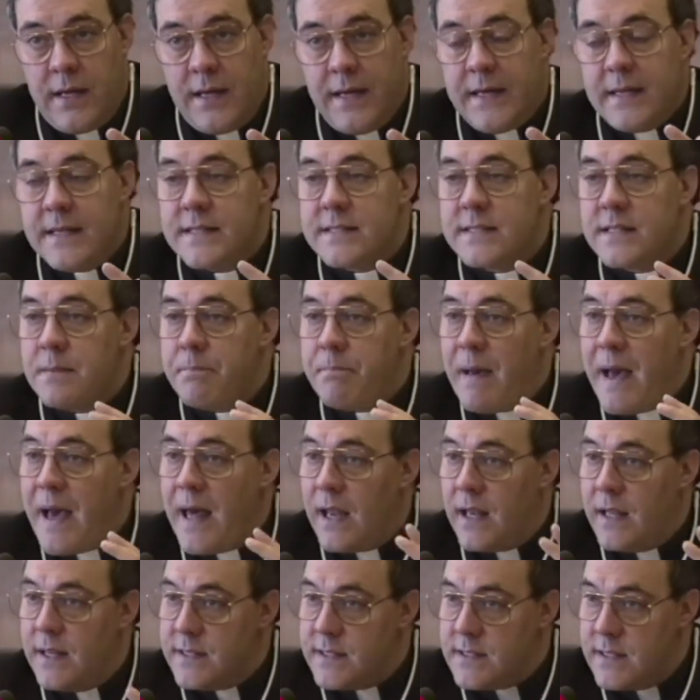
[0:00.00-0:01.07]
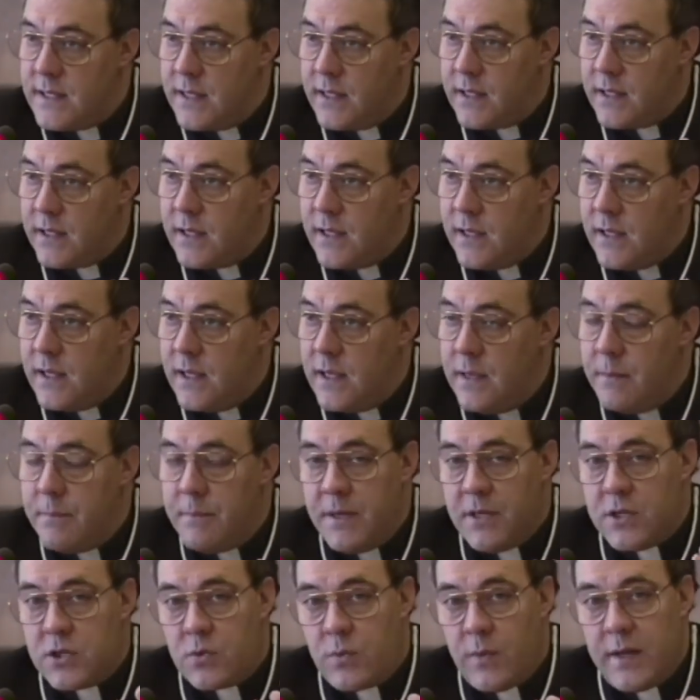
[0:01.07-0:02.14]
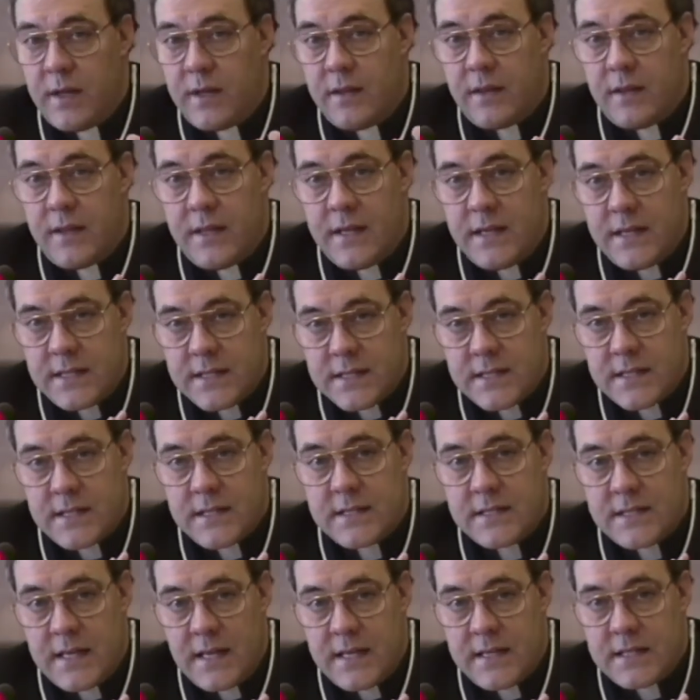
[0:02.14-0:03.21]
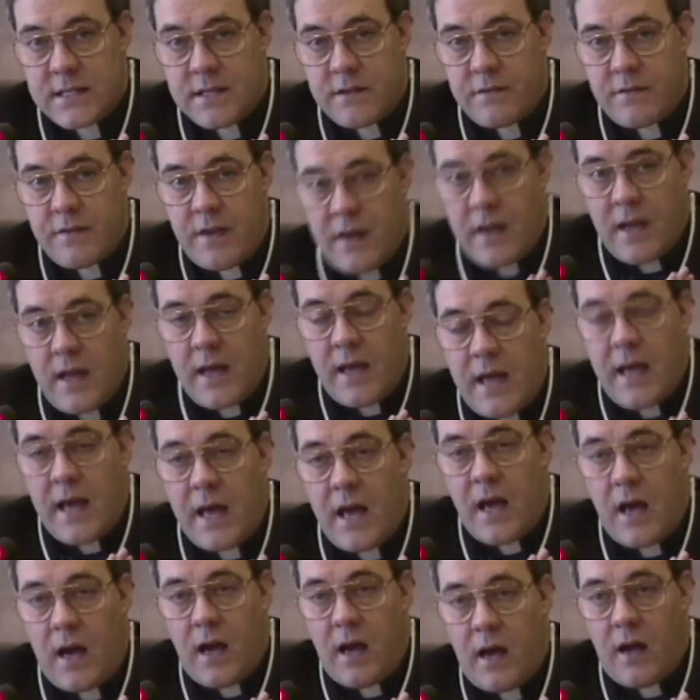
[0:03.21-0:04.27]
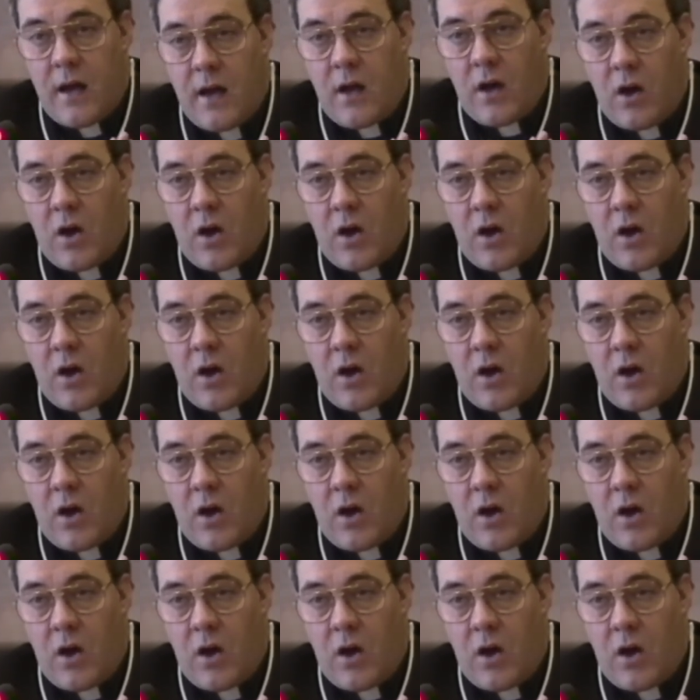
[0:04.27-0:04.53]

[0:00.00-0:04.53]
is the balancing between this sense of uh,